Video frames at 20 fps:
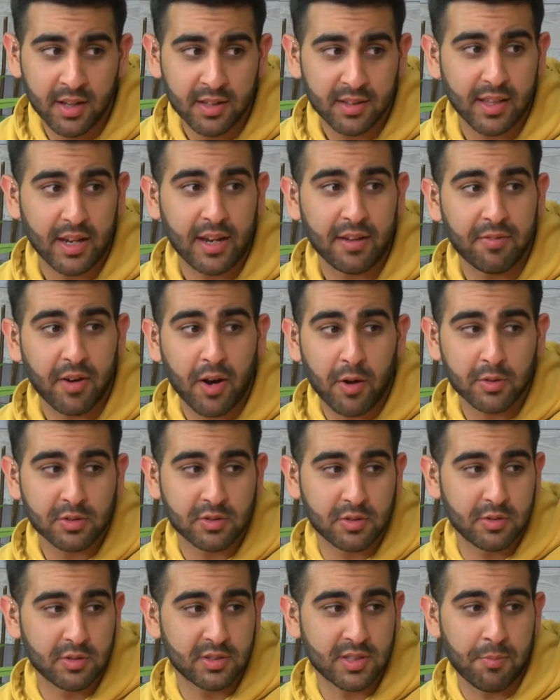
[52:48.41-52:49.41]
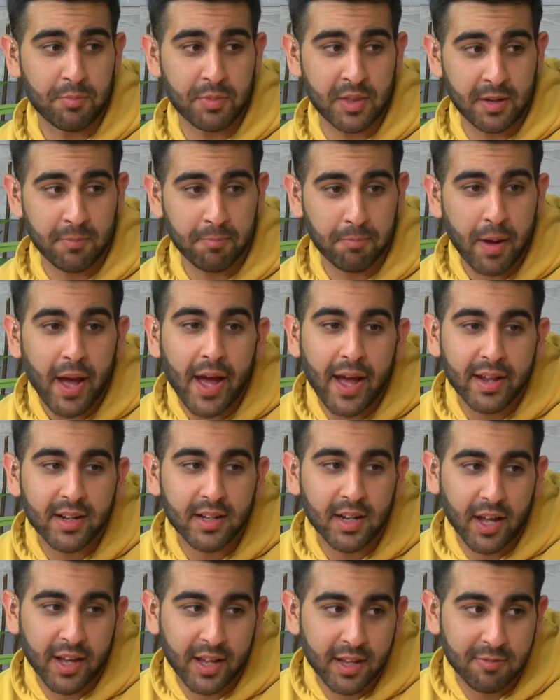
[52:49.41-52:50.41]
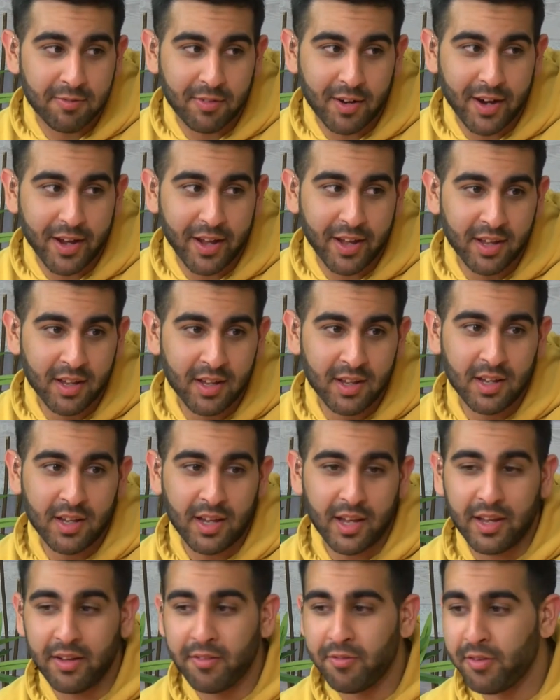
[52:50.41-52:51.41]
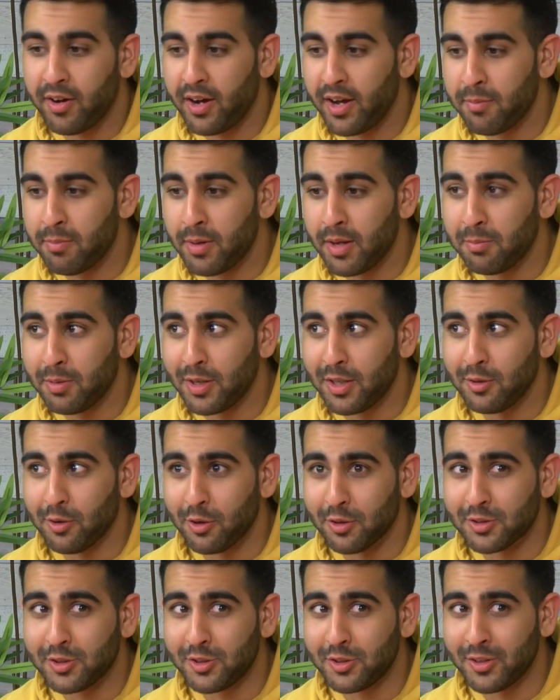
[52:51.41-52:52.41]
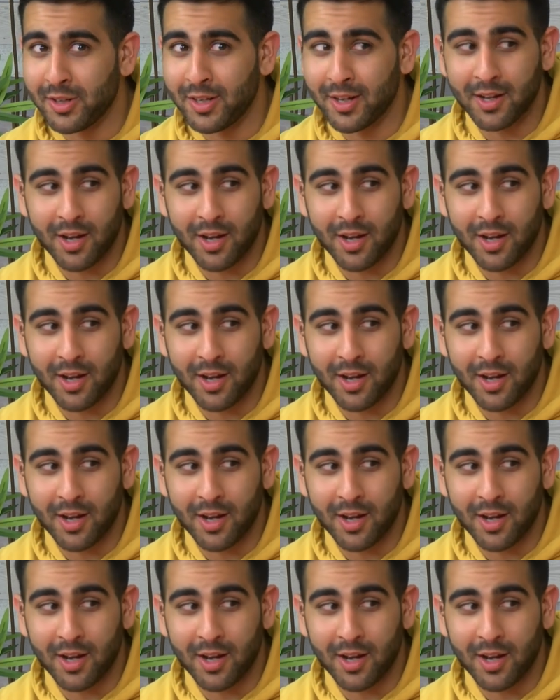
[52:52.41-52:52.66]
than if I was to do something bad, like if I maybe locked you in a